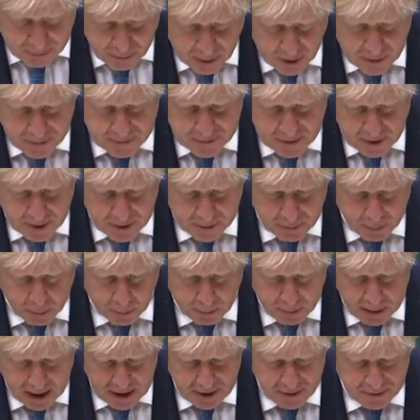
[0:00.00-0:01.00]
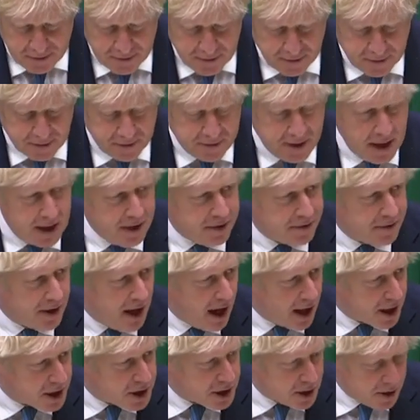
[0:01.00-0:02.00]
process will place the state's
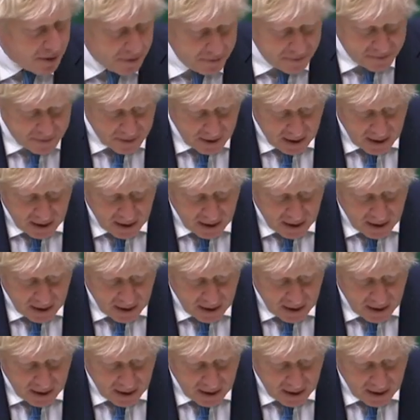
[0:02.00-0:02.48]
actions